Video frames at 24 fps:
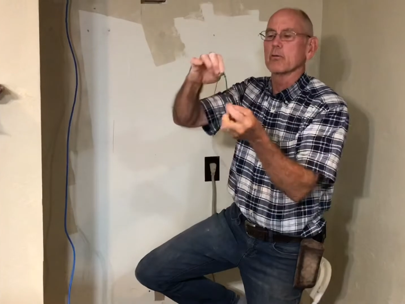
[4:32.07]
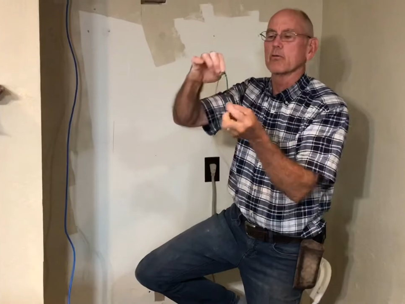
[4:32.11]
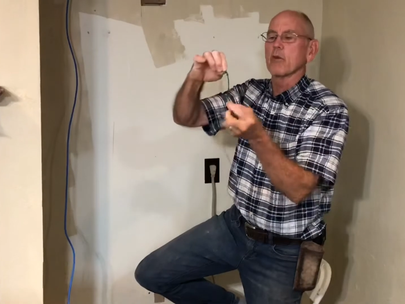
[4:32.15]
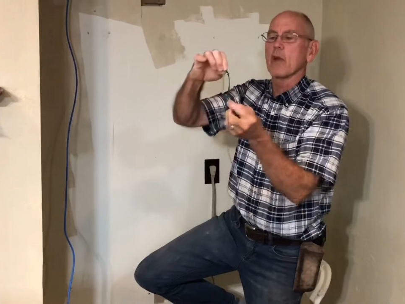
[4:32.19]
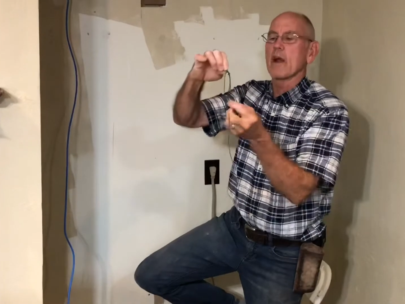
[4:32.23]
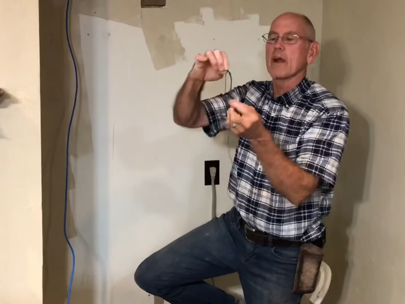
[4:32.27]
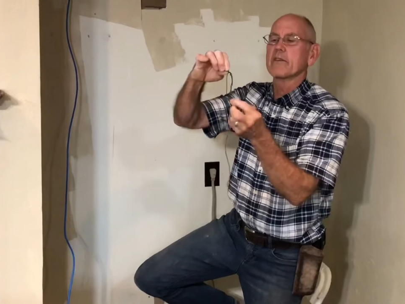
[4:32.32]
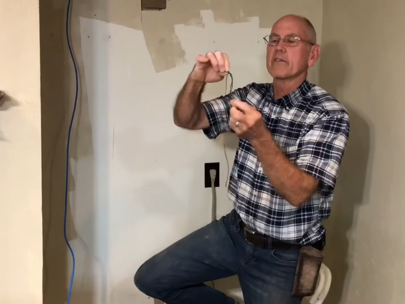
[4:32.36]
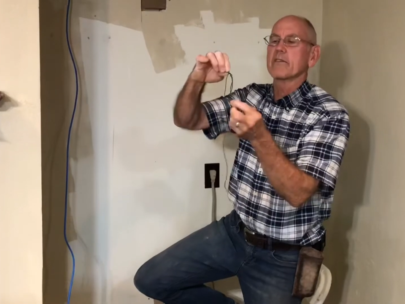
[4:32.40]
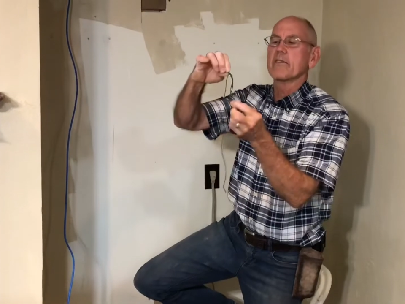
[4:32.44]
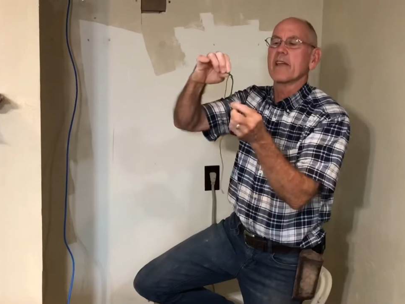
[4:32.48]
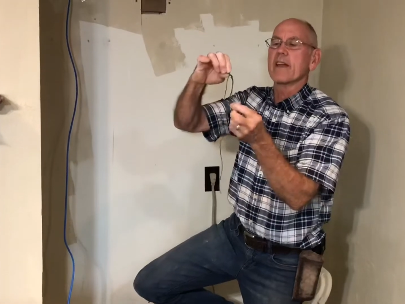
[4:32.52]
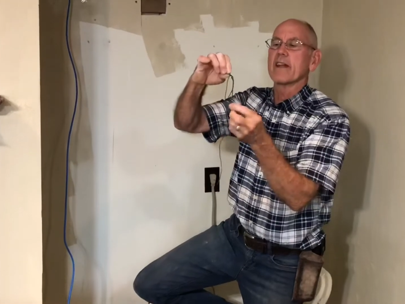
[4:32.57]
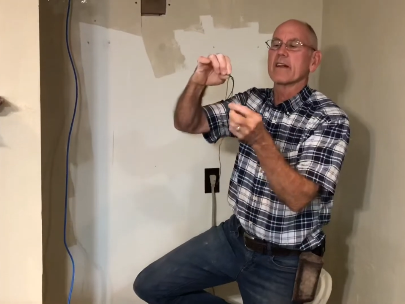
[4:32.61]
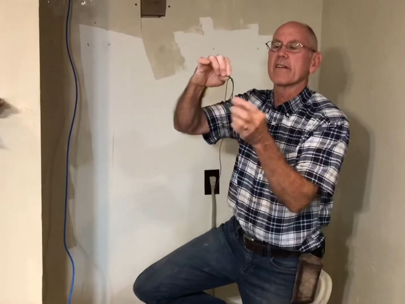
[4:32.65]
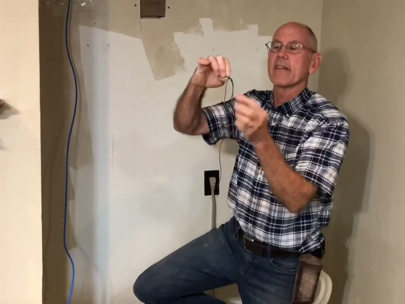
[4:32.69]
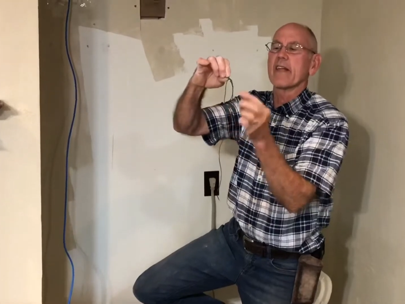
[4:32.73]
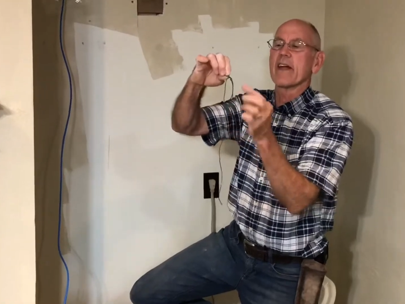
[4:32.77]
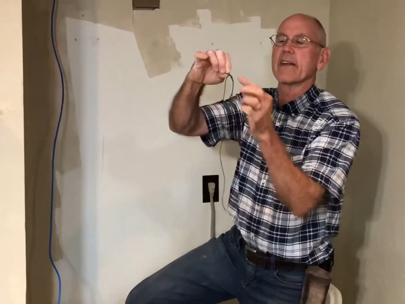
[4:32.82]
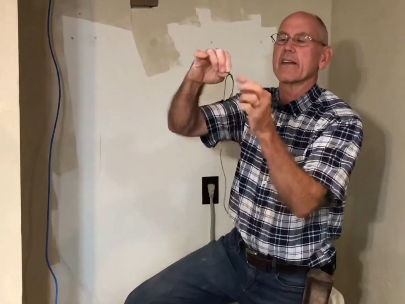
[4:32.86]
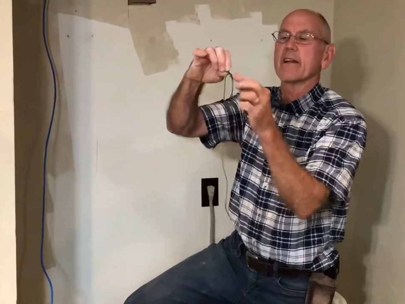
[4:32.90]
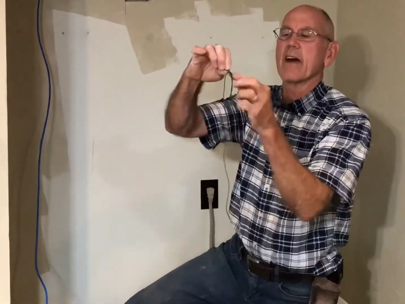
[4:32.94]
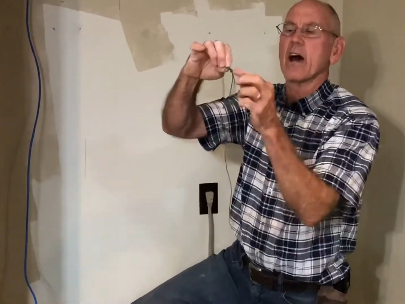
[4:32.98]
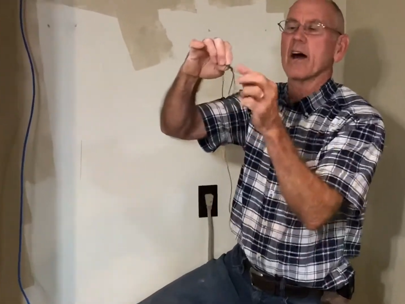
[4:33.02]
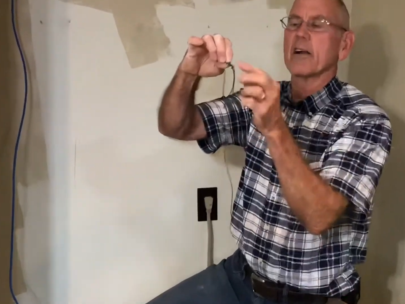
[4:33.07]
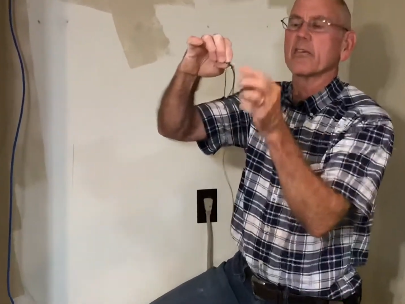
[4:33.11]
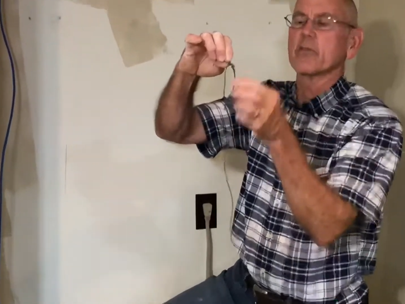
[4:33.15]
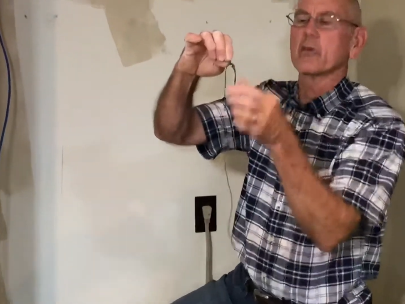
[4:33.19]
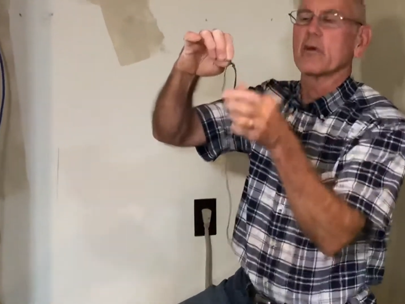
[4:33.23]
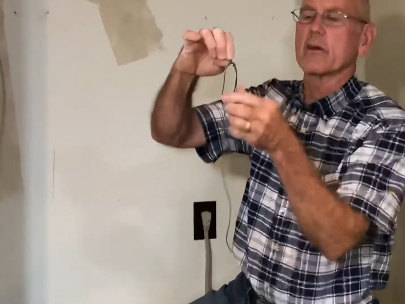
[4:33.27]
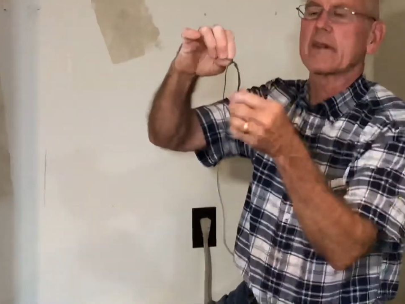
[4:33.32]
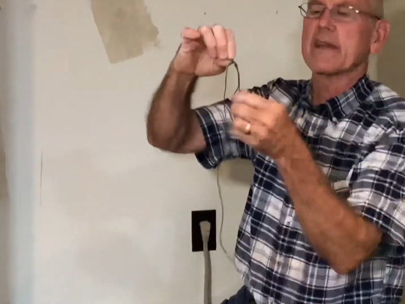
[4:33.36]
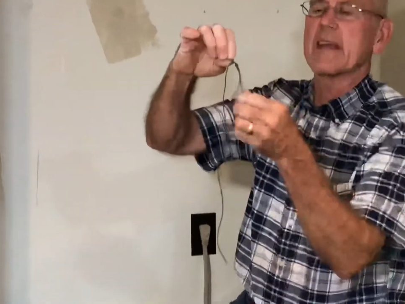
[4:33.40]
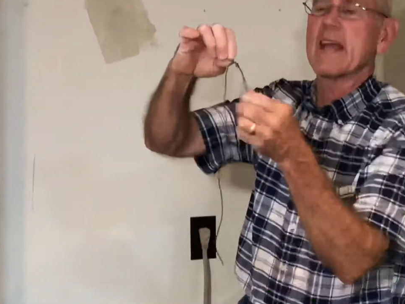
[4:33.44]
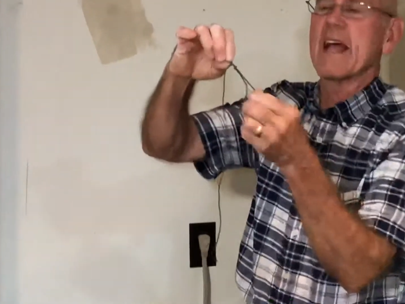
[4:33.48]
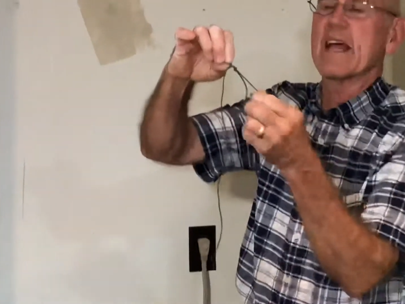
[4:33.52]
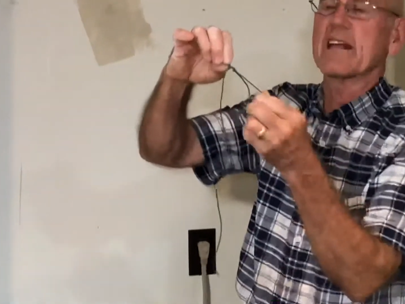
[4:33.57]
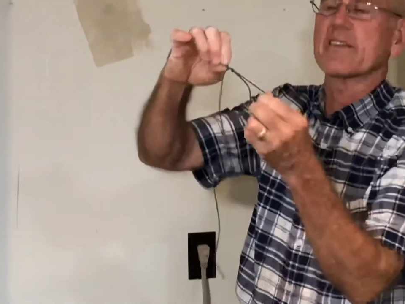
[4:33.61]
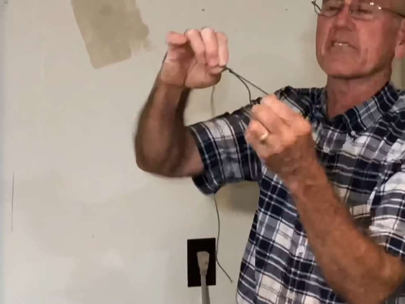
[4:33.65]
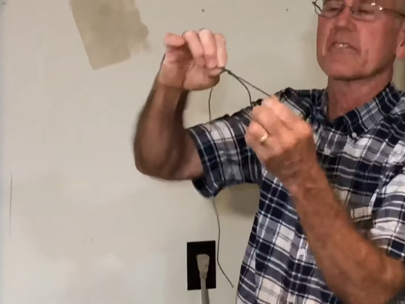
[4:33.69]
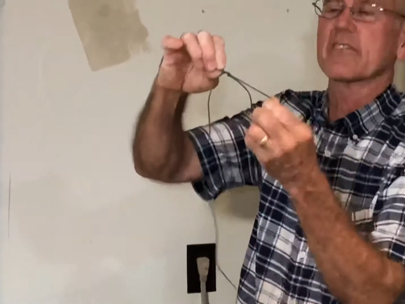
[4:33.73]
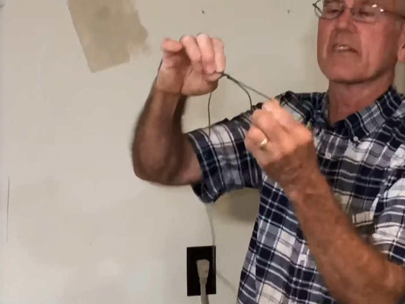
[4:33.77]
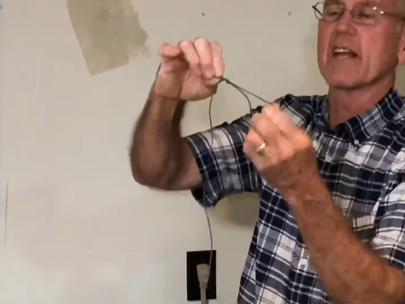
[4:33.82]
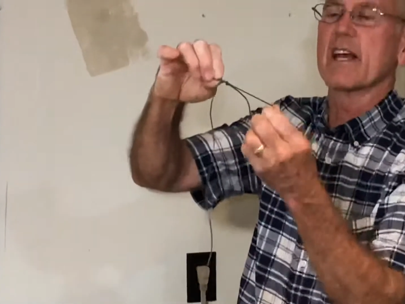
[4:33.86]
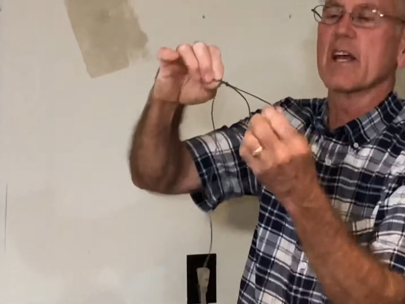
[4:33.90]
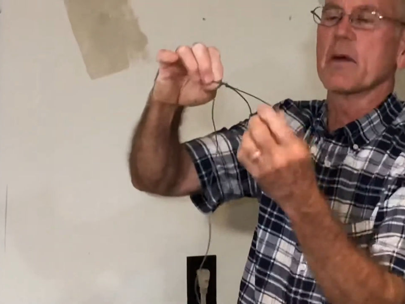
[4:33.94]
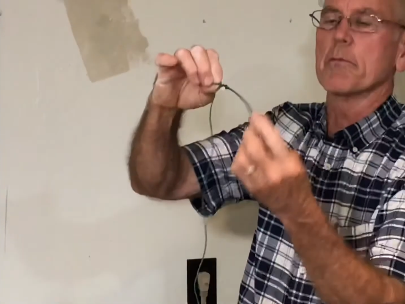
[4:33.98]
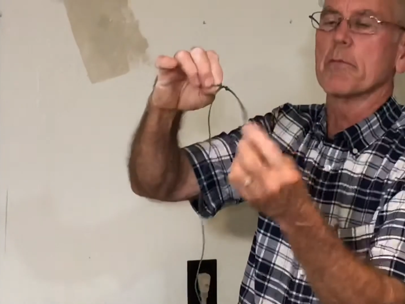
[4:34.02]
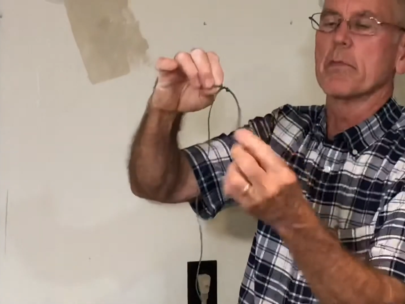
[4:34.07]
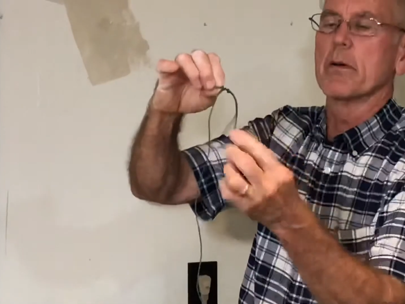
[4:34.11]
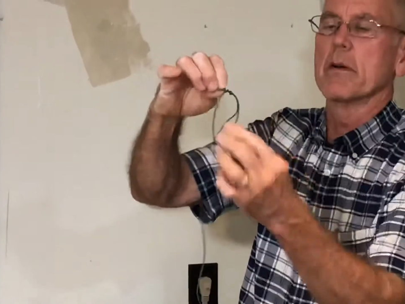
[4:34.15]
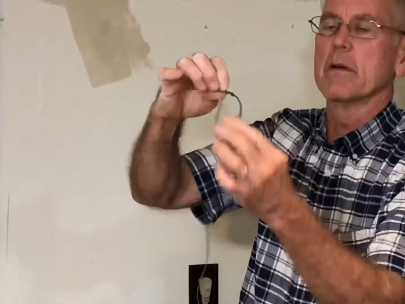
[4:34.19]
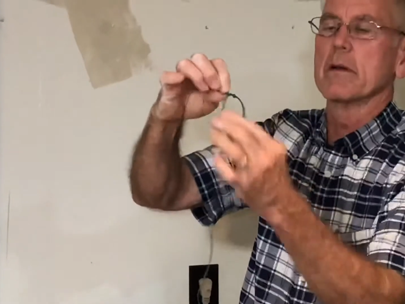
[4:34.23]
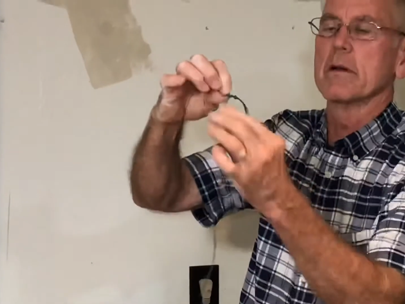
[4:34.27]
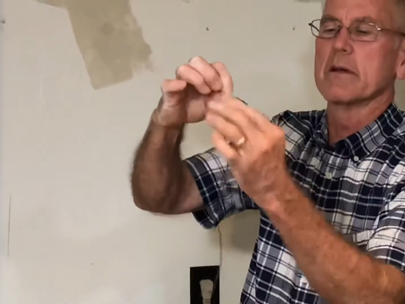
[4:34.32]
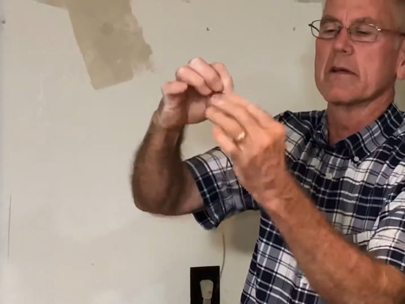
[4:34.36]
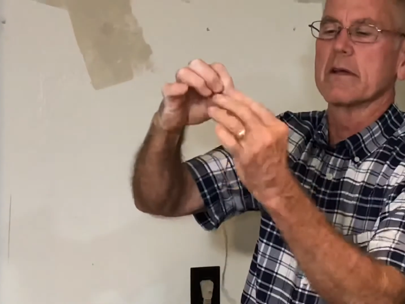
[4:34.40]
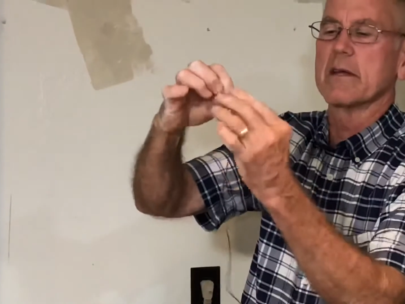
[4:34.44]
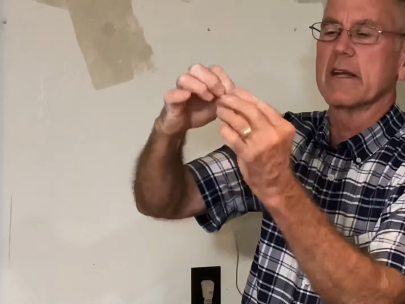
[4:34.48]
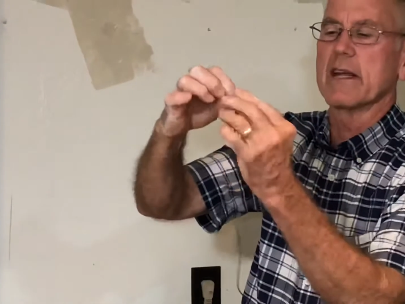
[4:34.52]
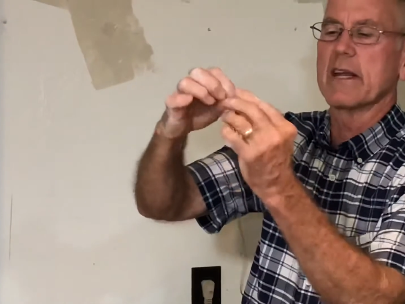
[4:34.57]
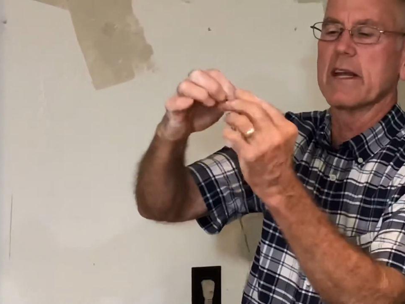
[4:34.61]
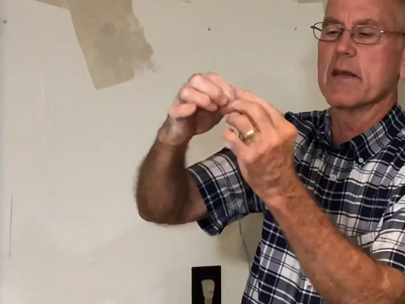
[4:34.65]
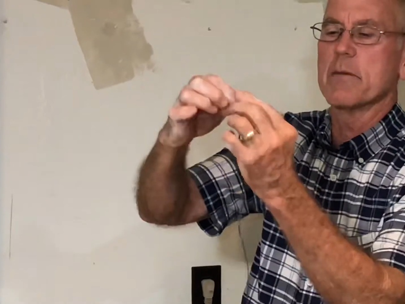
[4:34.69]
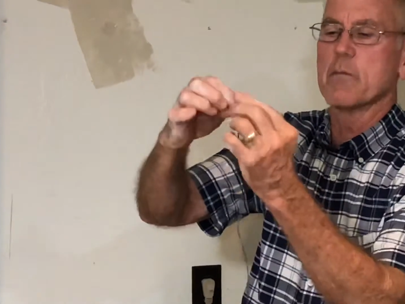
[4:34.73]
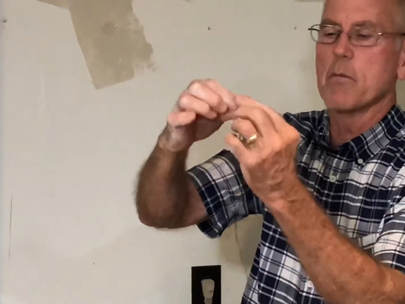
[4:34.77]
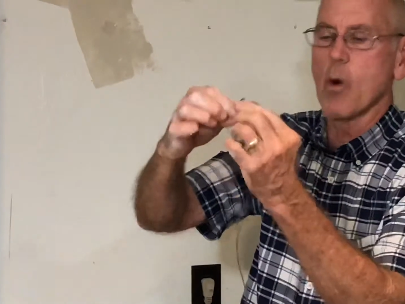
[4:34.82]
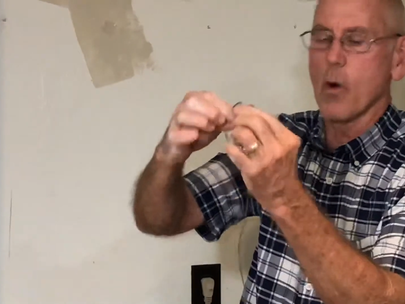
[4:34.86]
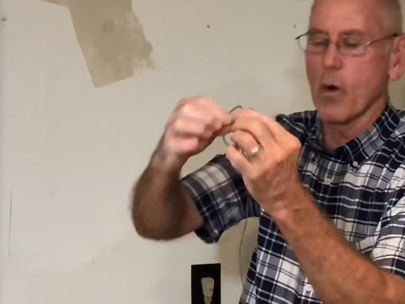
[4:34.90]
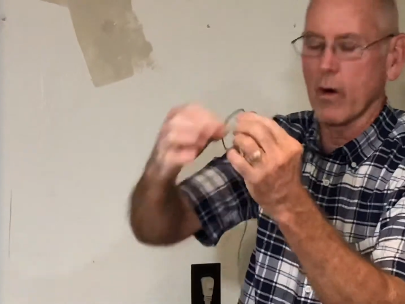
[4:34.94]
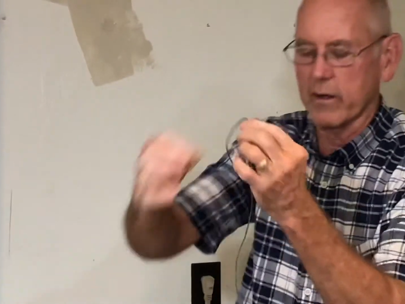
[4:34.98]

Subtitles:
right to the end of that knot, so it can't slip anymore.